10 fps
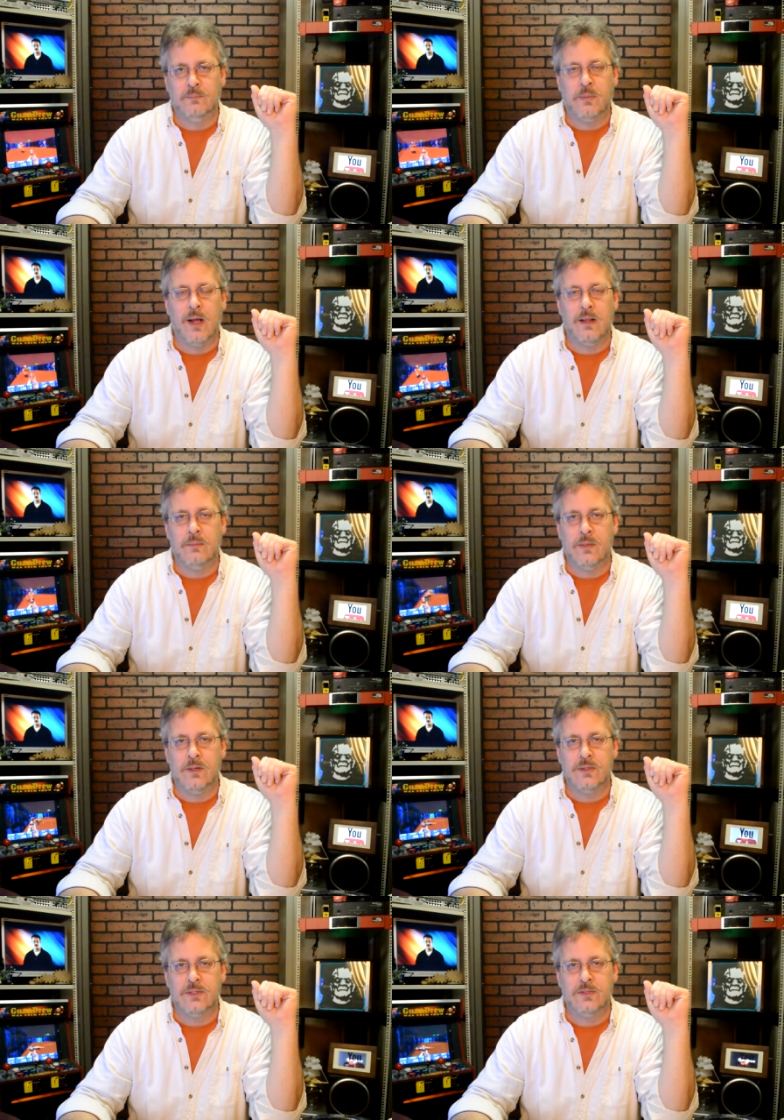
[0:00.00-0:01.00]

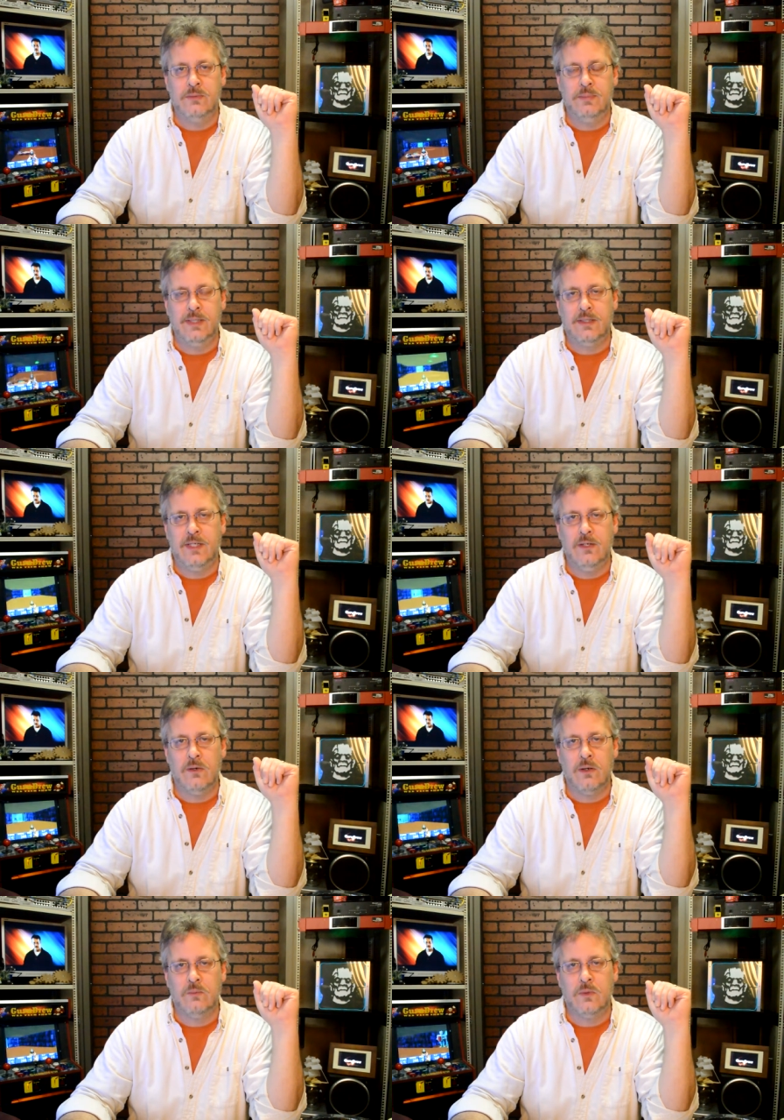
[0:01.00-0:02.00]
polymers to be
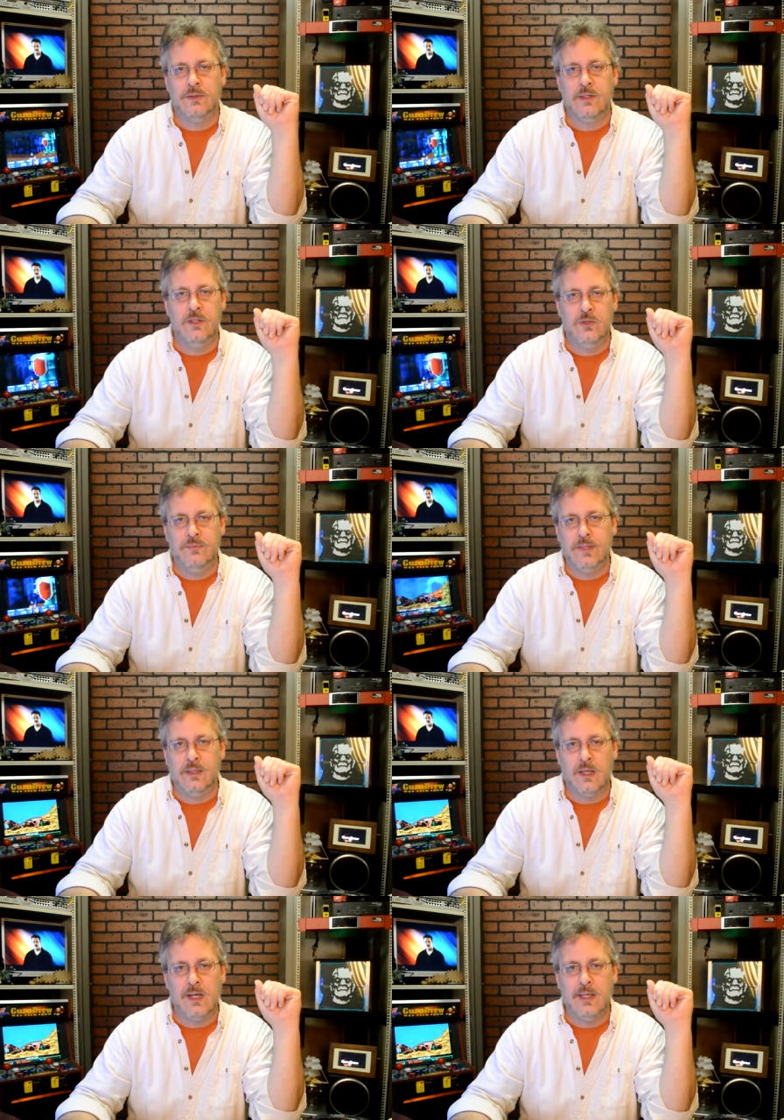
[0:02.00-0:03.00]
cured with
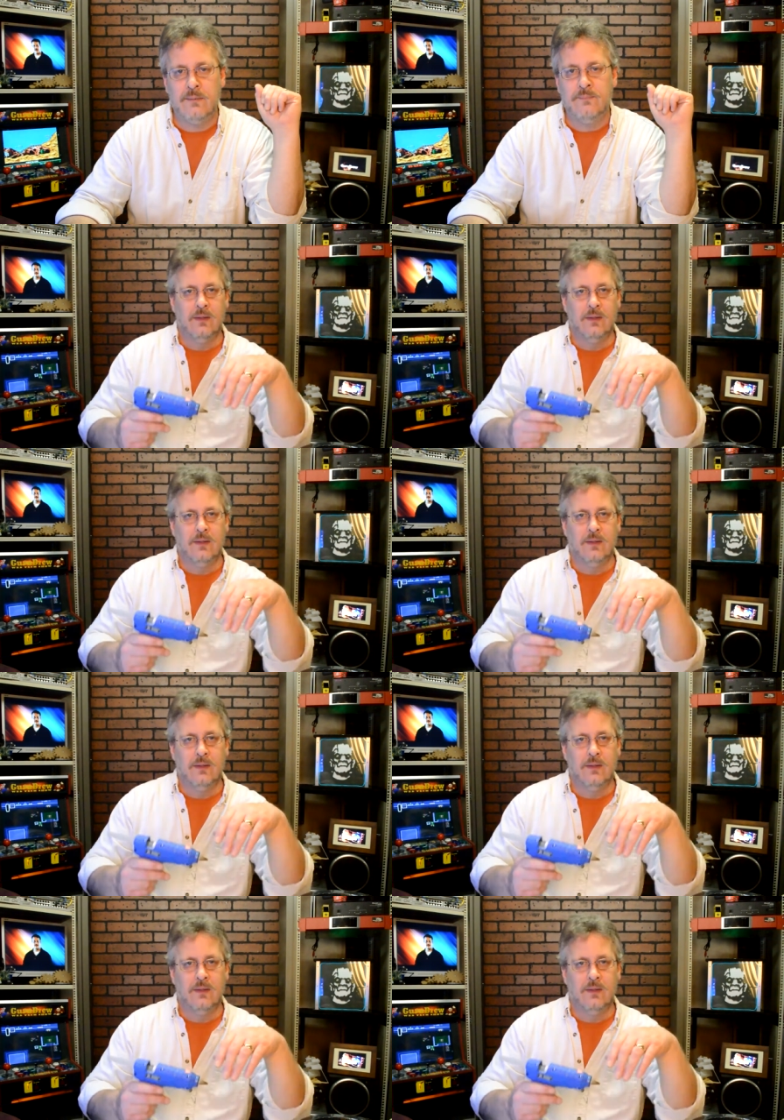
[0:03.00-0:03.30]
UV light.